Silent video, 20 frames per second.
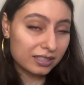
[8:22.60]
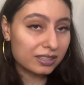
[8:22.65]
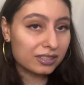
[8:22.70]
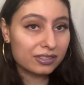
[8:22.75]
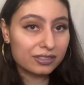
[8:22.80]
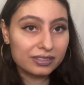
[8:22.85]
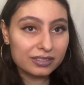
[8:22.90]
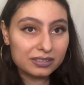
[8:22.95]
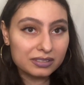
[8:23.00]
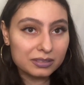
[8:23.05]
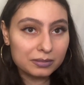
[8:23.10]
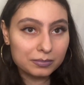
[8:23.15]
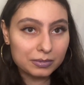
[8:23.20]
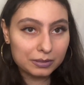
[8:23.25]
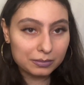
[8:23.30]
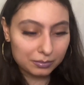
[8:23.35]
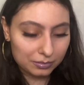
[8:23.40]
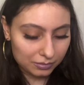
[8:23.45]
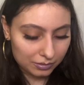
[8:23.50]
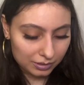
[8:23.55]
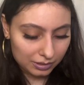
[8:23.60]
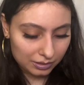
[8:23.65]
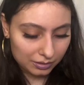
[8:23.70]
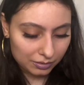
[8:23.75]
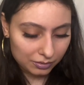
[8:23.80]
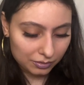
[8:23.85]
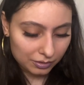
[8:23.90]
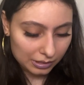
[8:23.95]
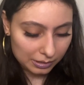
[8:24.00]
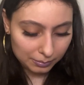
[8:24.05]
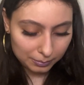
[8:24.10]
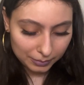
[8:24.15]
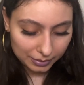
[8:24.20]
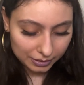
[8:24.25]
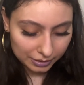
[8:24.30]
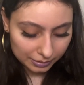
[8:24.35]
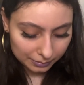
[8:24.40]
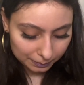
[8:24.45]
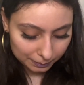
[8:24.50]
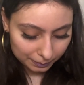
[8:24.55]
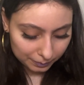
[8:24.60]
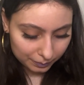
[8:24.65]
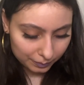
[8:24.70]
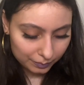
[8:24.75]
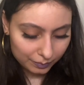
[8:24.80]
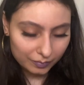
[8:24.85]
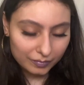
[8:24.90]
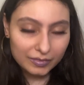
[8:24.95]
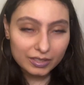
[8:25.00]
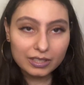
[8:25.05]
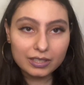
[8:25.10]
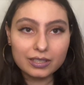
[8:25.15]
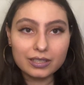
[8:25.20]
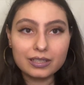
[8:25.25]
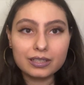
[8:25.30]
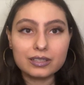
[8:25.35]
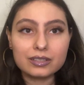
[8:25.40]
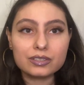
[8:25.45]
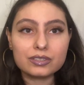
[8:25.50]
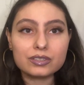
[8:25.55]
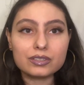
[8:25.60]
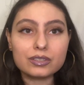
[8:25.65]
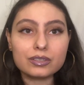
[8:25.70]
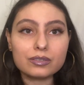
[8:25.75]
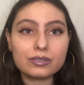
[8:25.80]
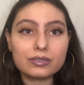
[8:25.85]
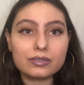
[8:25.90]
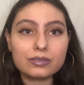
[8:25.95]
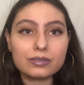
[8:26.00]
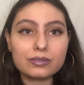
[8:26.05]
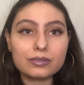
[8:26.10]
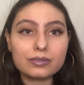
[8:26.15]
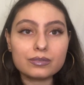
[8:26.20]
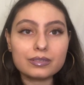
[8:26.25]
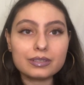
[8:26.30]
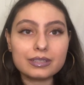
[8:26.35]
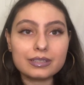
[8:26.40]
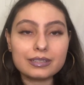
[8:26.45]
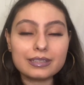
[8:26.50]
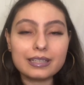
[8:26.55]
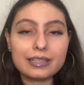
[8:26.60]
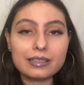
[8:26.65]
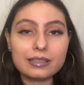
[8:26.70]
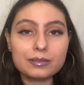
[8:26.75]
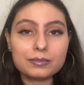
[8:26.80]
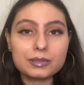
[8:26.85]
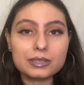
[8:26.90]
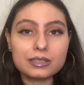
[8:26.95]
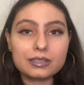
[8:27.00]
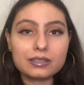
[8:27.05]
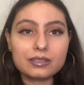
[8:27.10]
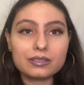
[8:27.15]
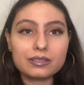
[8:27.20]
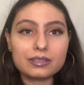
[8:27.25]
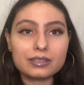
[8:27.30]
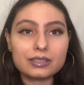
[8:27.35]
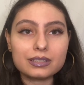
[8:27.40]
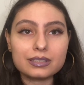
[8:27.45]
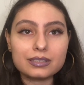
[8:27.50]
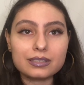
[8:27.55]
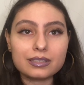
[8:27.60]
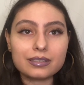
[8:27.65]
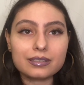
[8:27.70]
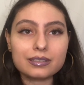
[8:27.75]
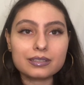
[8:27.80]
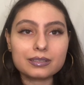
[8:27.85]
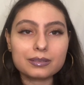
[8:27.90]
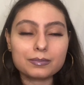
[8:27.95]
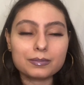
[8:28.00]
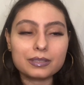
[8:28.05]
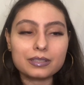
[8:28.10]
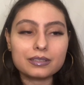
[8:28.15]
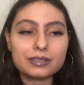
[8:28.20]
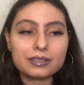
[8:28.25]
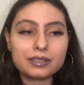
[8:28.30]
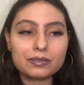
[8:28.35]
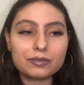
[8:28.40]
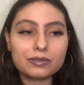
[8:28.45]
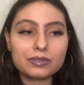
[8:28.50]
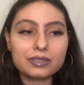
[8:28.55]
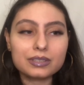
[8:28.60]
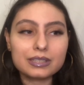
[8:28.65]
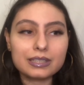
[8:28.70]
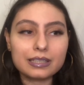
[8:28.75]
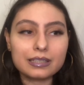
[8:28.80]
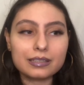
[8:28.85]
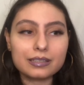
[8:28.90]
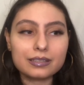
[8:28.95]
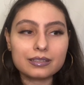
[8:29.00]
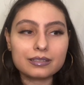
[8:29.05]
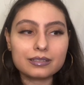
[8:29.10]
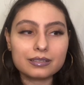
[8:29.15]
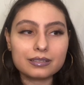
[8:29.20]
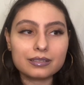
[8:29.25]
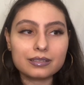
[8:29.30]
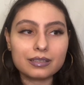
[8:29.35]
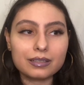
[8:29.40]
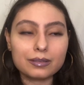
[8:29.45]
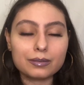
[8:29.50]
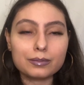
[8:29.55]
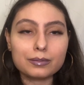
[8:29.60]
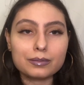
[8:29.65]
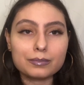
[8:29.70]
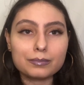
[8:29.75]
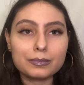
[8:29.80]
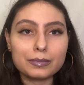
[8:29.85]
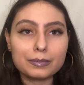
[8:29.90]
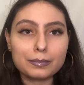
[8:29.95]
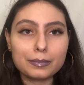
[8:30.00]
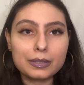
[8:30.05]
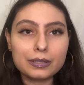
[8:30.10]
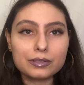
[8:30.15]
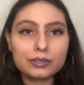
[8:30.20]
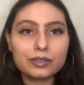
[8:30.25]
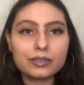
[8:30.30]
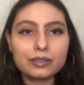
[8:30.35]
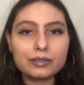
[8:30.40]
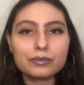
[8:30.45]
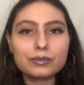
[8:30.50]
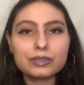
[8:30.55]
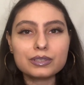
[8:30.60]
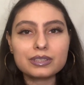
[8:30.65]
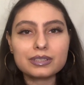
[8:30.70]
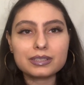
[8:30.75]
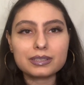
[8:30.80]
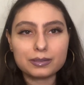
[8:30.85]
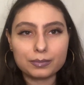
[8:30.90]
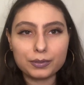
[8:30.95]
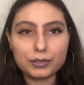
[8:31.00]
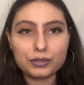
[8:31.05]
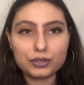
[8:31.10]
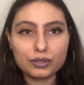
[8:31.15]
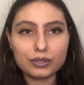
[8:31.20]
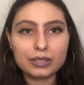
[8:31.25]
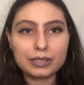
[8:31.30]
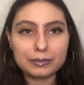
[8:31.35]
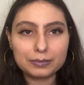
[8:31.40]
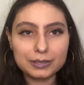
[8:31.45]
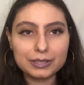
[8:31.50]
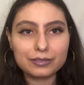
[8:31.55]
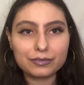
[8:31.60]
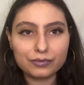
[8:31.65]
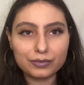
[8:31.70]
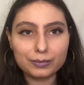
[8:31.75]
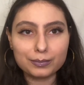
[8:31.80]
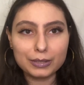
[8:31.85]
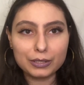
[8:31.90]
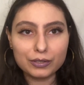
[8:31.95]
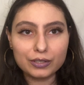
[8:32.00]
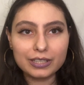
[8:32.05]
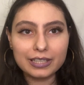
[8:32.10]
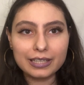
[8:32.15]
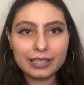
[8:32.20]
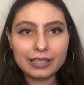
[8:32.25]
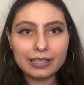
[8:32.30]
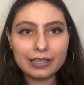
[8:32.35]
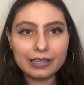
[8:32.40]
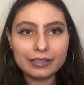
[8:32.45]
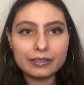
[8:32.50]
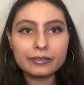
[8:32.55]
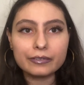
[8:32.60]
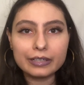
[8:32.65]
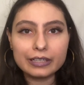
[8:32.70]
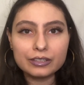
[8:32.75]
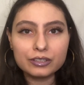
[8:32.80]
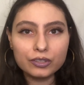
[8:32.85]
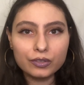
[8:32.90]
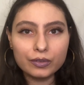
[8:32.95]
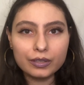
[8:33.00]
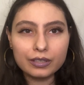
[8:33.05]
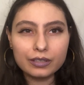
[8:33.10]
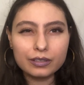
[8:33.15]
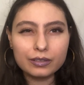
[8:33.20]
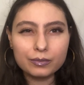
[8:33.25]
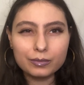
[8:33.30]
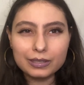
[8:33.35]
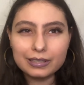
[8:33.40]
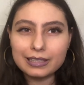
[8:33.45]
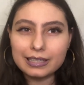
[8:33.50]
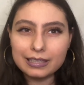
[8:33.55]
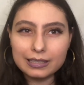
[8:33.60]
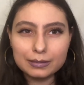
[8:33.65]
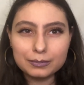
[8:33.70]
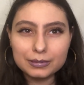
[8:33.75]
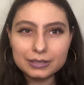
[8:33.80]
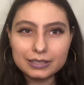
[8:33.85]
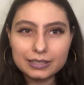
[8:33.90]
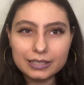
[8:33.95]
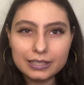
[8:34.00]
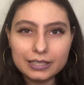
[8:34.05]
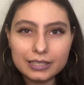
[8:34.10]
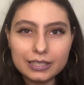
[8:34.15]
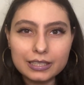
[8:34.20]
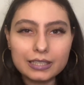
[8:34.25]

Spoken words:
people. It's annoying, but so that lipstick sucks because it was like it was a special lipstick for me. Okay, I graduated with the lipstick.